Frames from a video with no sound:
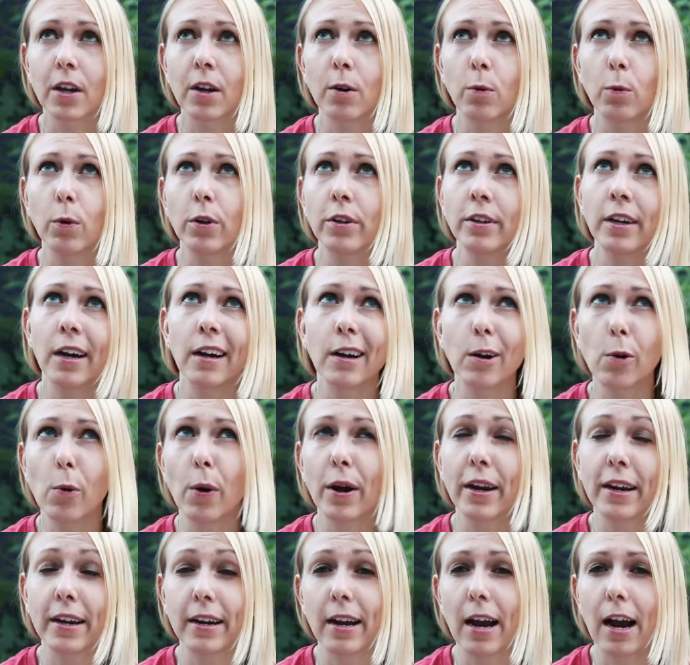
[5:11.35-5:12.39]
Well, not
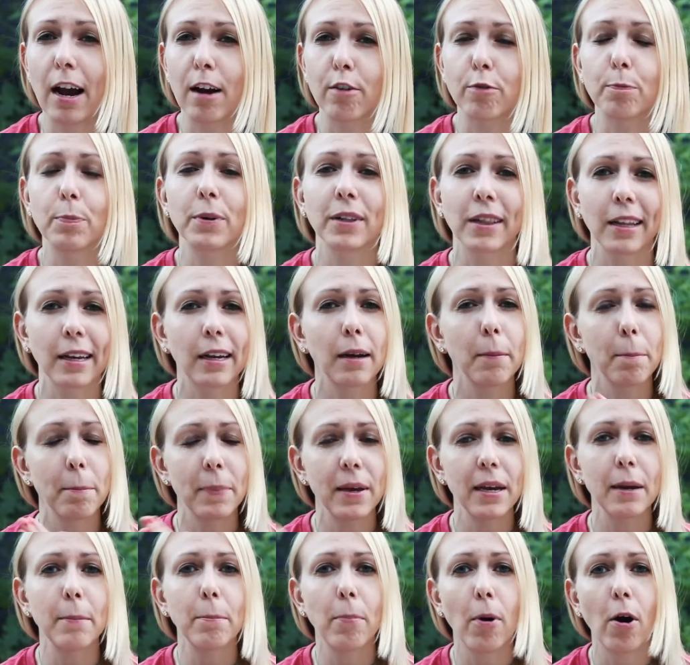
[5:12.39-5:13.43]
quite in half, but like a
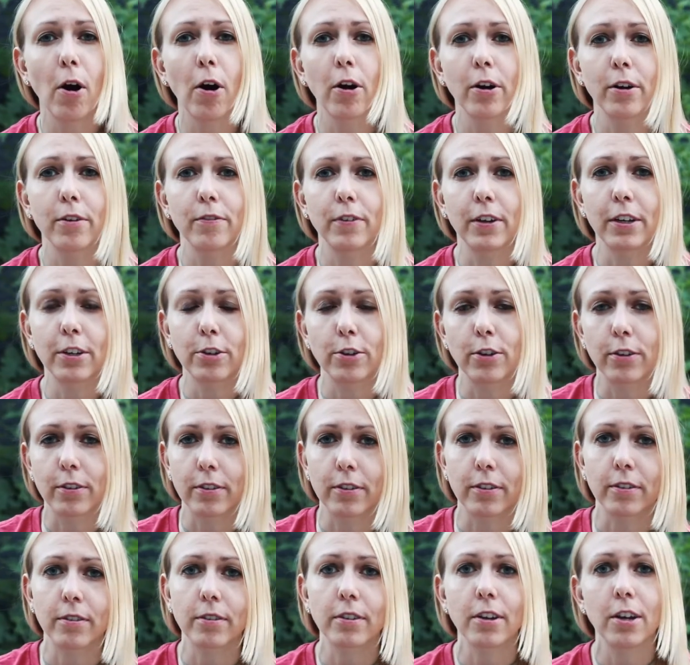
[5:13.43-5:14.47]
big part of it just,
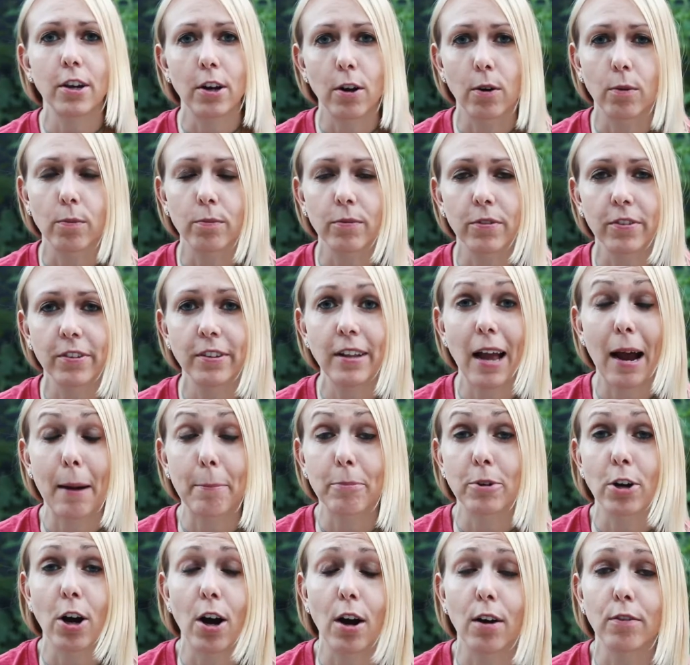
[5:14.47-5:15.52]

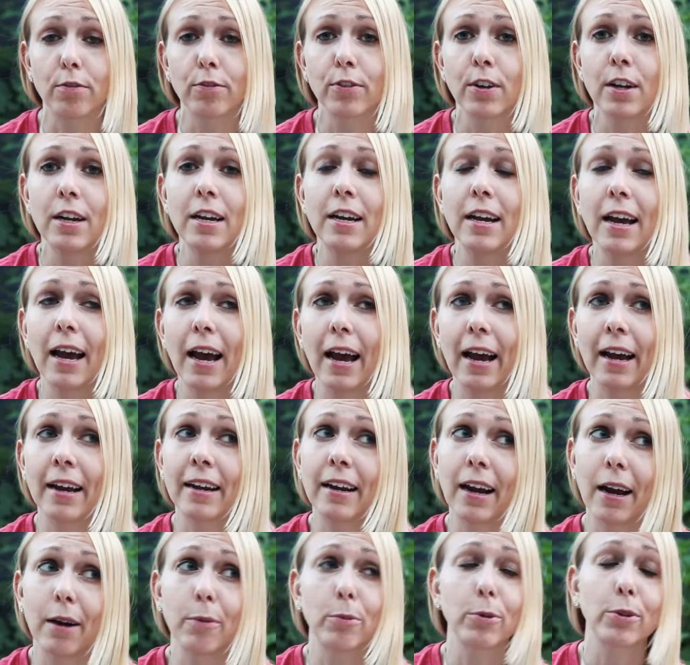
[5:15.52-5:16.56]
snapped off. And
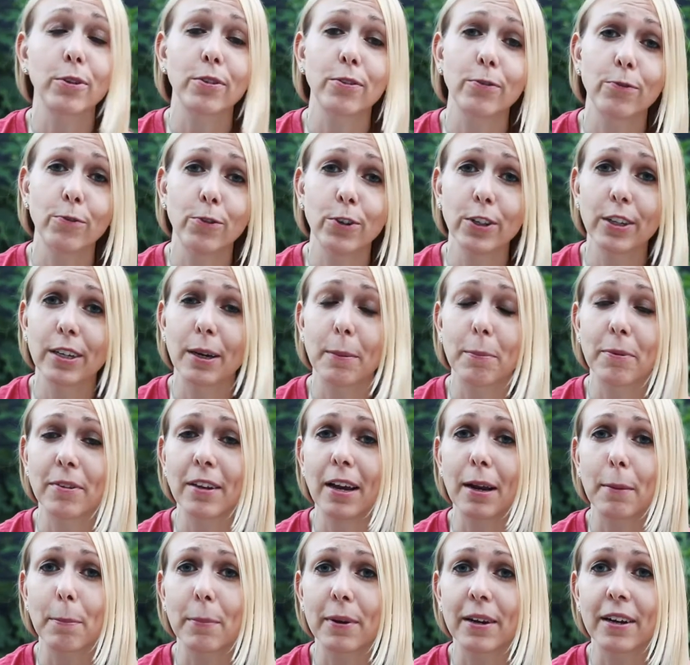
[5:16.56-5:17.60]
I was really
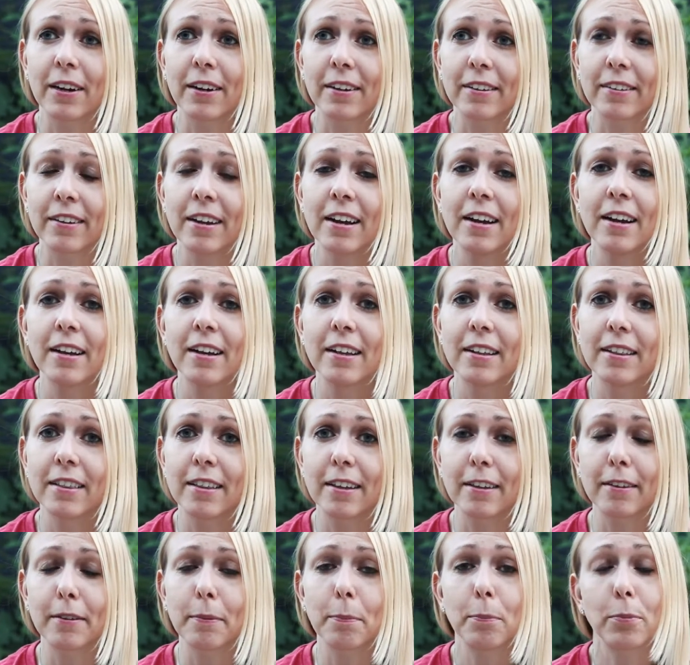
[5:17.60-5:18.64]
upset because
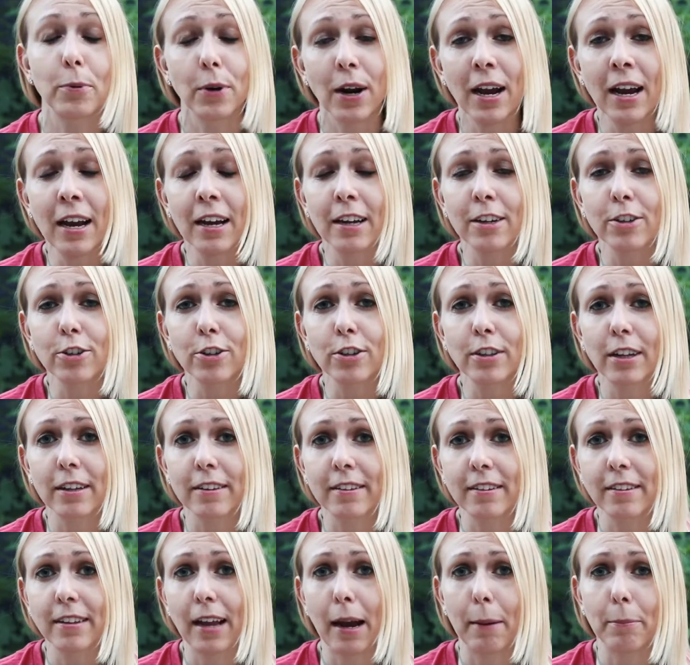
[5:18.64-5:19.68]
this branch that
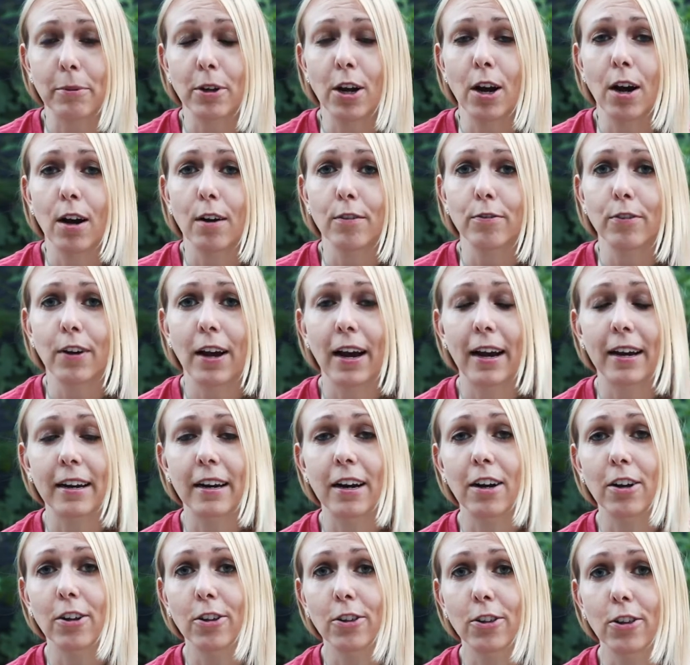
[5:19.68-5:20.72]
snapped off had
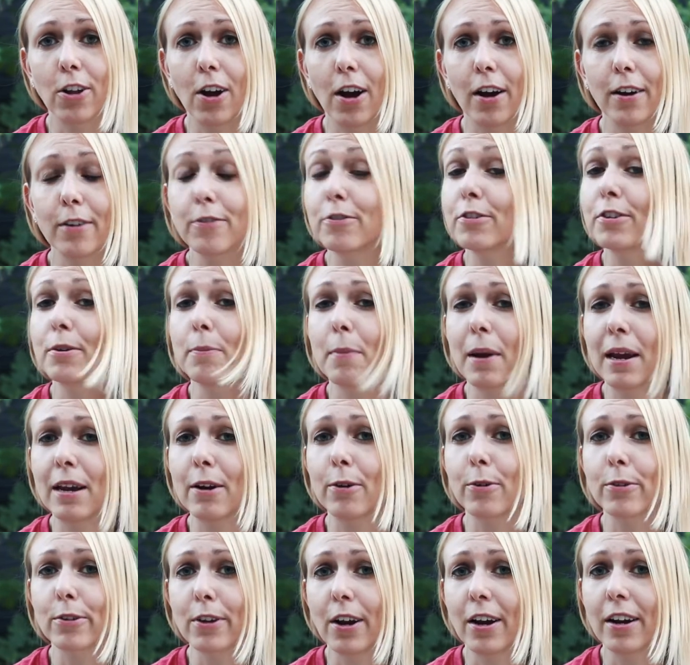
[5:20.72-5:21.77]
a lot of
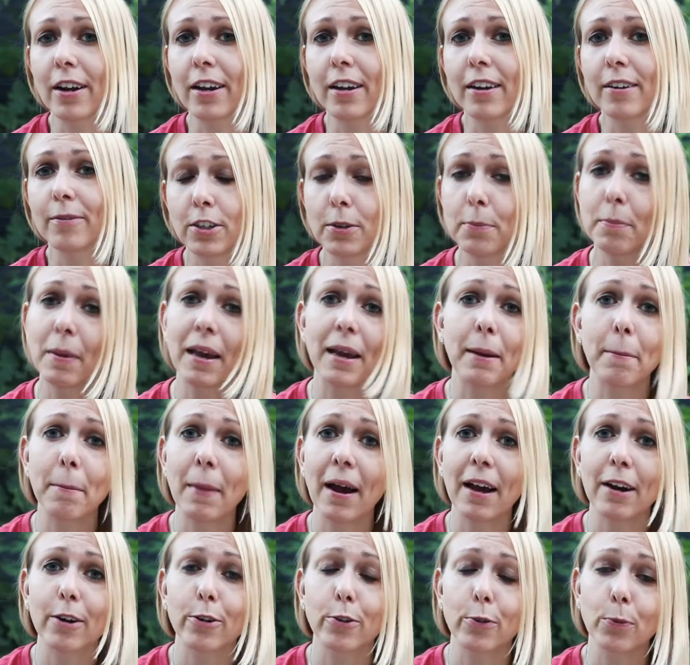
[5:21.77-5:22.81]
tomatoes on it. To make
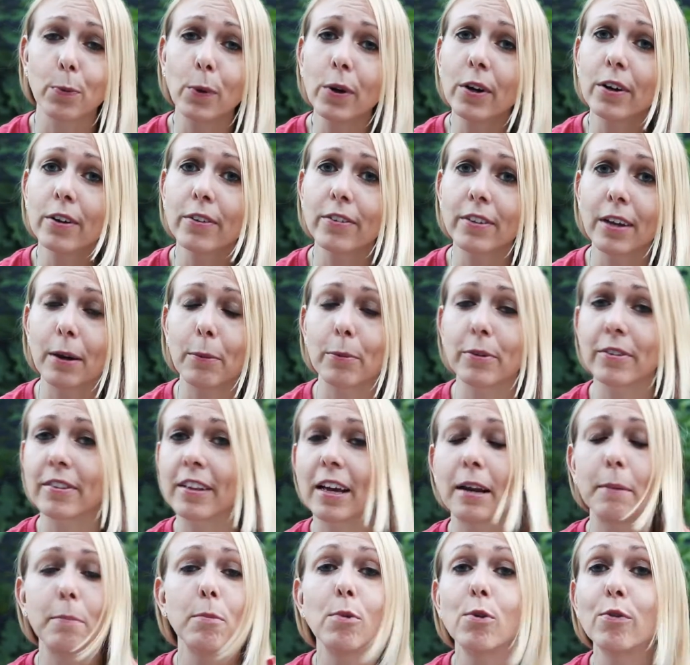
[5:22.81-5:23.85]
matters worse, I was
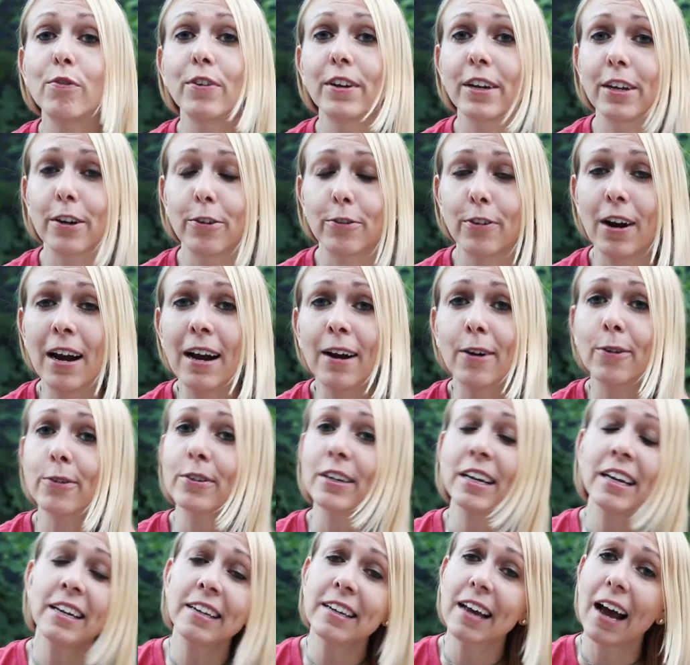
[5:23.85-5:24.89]
then moving it around,
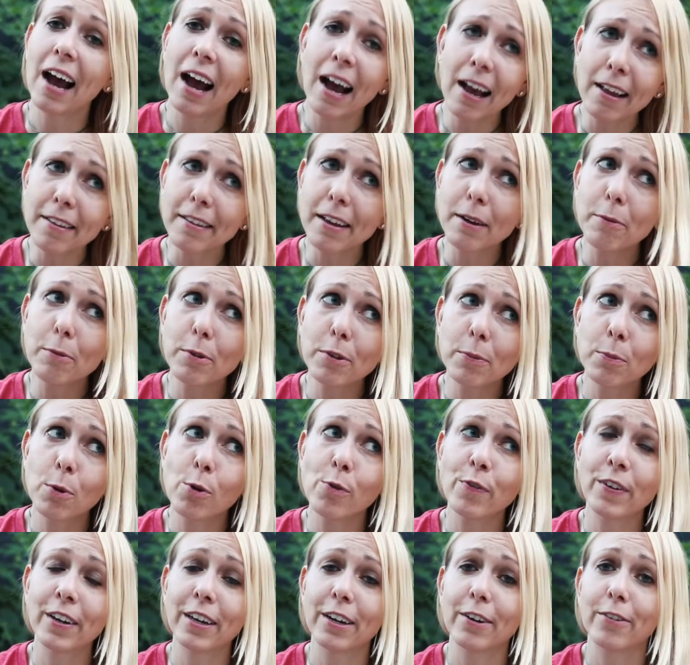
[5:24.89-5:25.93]
and as I was
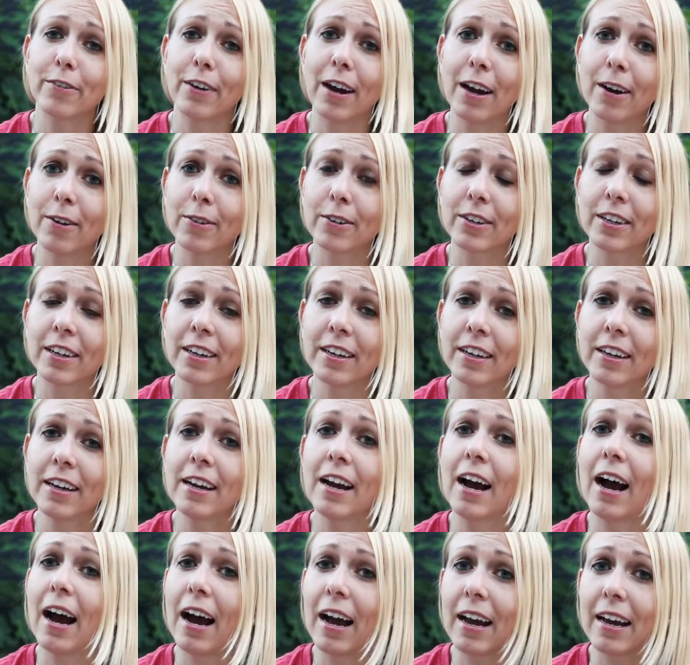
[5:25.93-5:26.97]
moving it around,
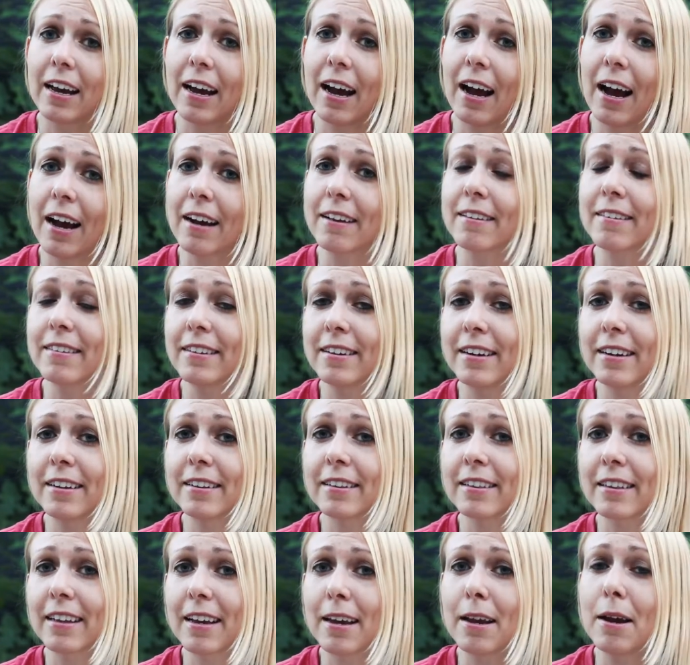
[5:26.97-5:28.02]
I
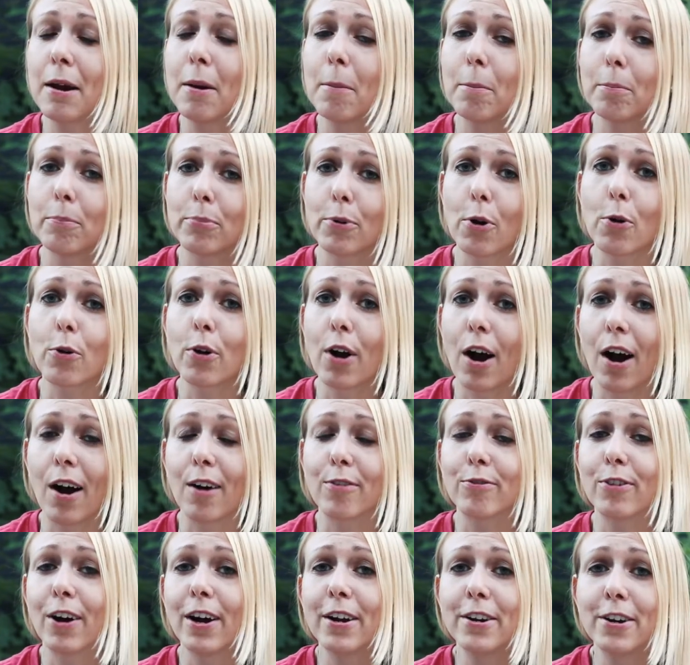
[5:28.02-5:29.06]
accidentally broke off
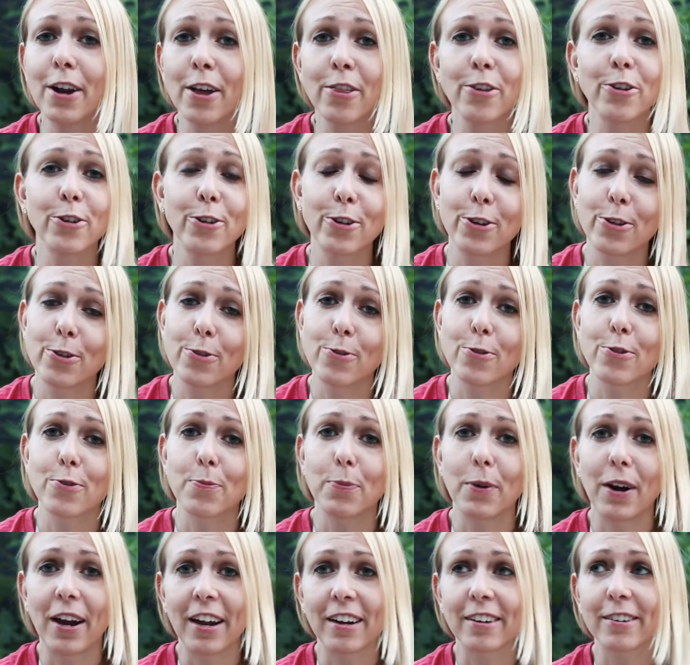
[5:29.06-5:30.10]
another huge
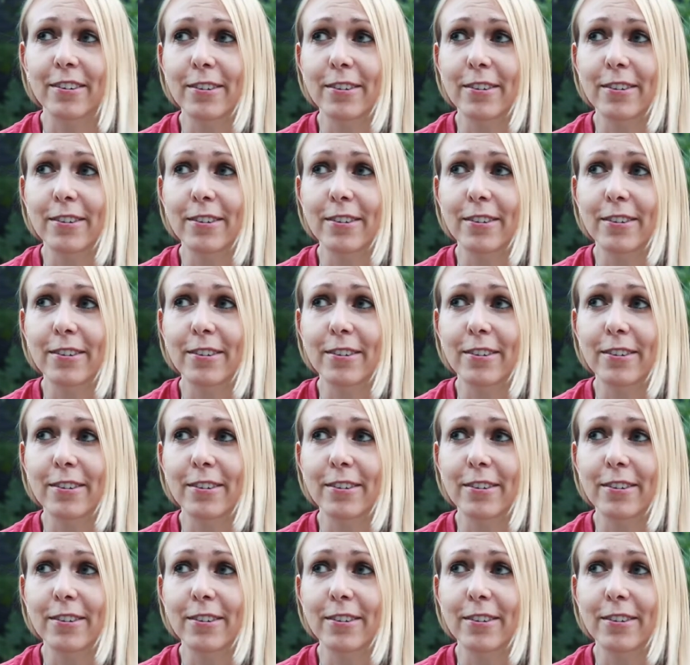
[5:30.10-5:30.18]
branch.